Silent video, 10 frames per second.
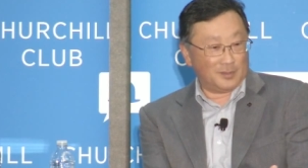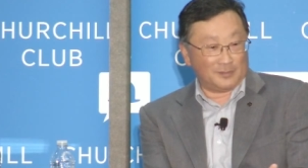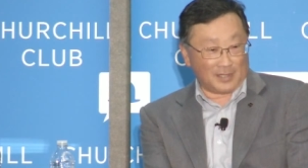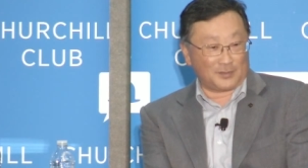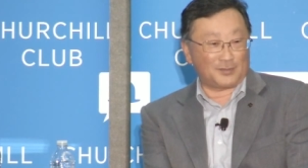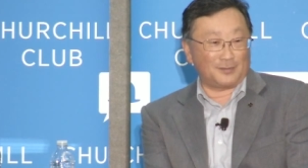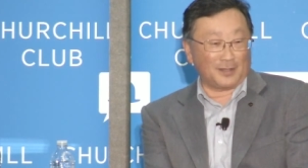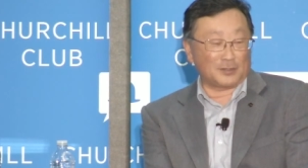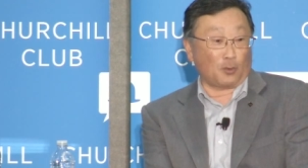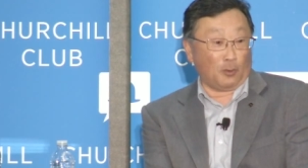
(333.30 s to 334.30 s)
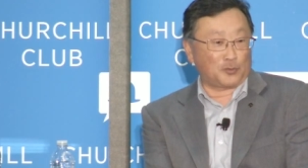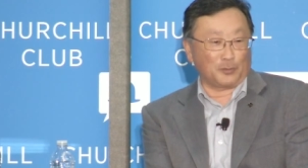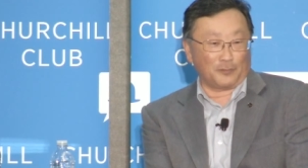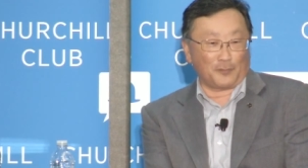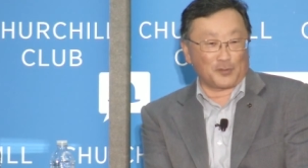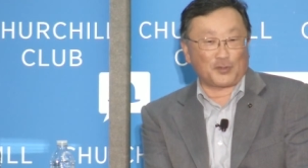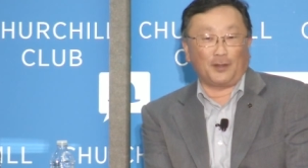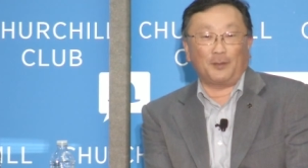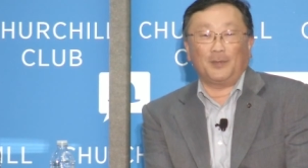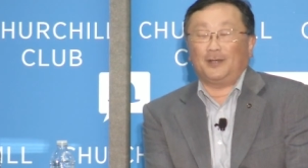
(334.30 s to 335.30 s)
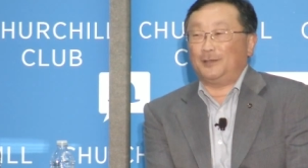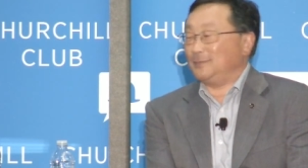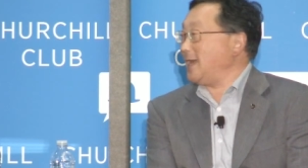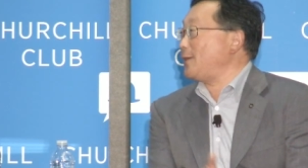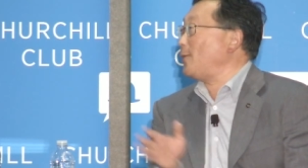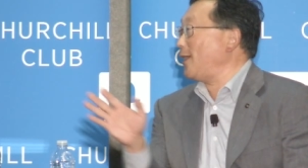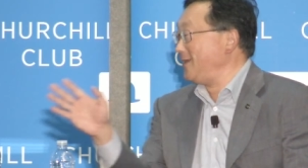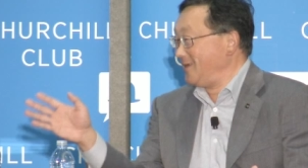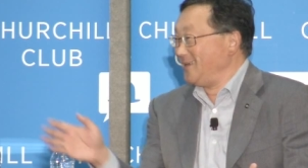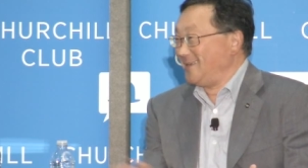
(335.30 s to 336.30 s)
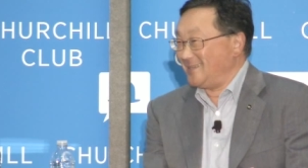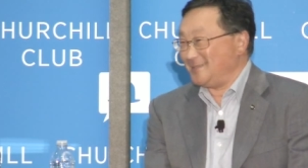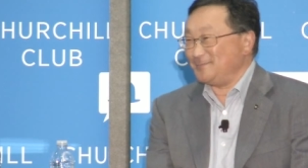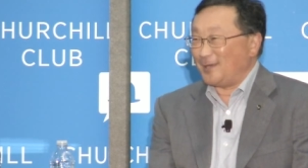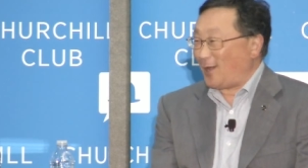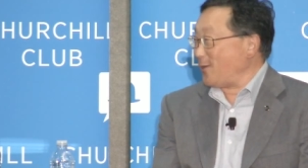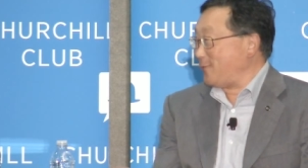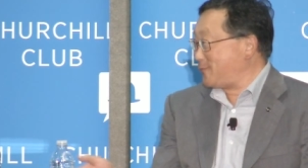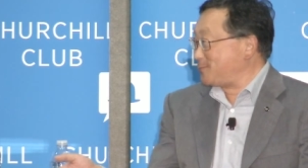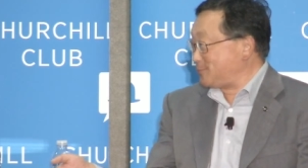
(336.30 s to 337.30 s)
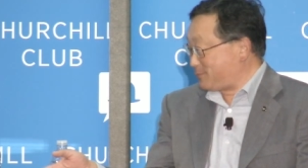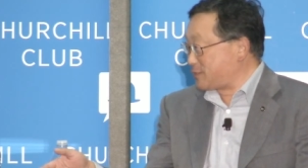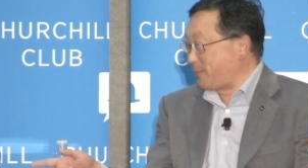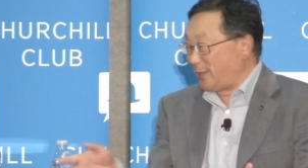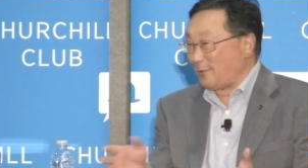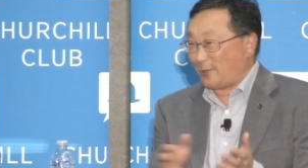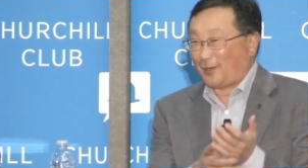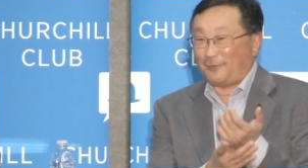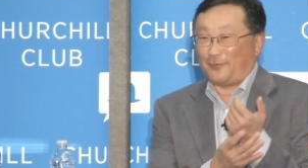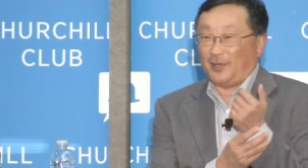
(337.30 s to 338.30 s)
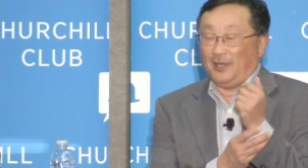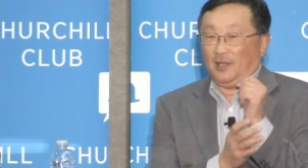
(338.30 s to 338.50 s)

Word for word: that's, that's also the first time. Um, anyway, uh, speedy recovery.